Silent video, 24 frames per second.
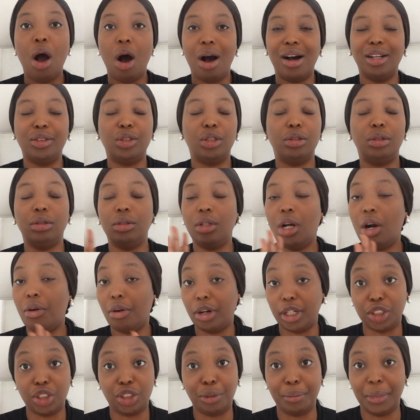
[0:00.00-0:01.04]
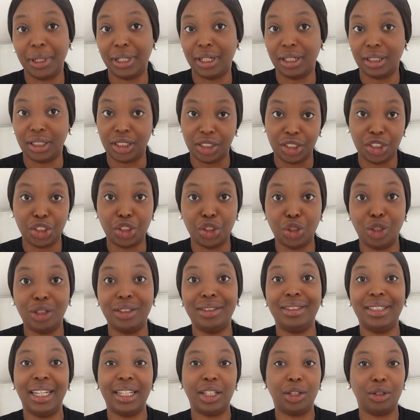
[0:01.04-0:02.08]
Also, do not rush to make a
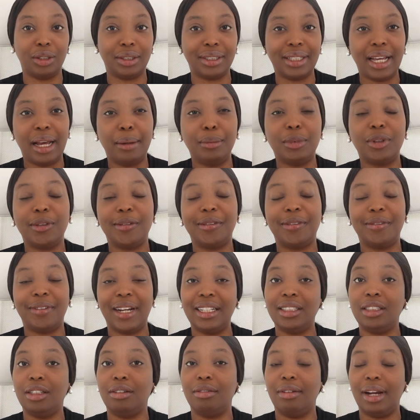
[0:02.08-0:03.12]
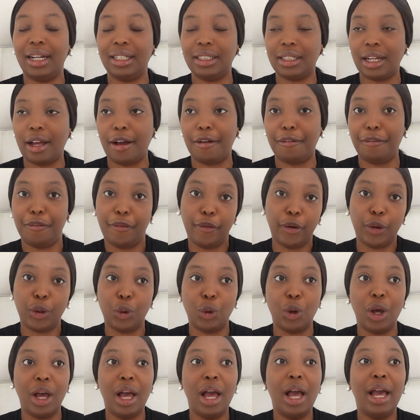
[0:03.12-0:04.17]
decision. Take your time to find the right car for you.